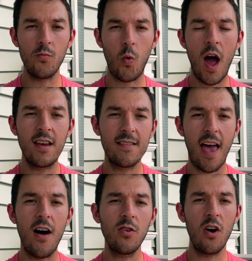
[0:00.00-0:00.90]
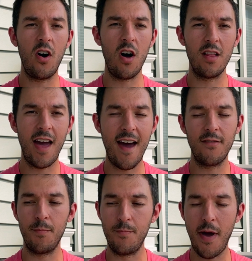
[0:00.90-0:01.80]
Why does alcohol have
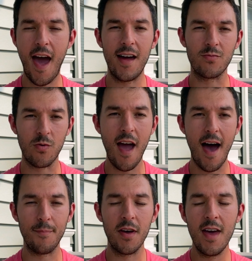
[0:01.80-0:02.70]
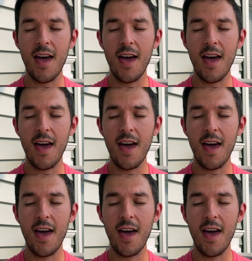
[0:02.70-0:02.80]
a bad rap?